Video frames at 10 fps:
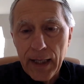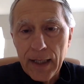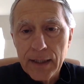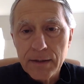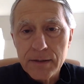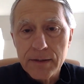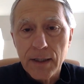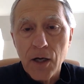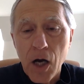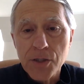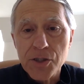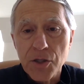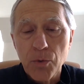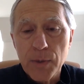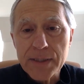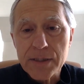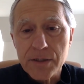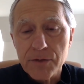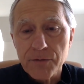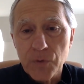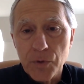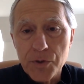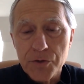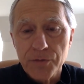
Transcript: and the consequences, of course,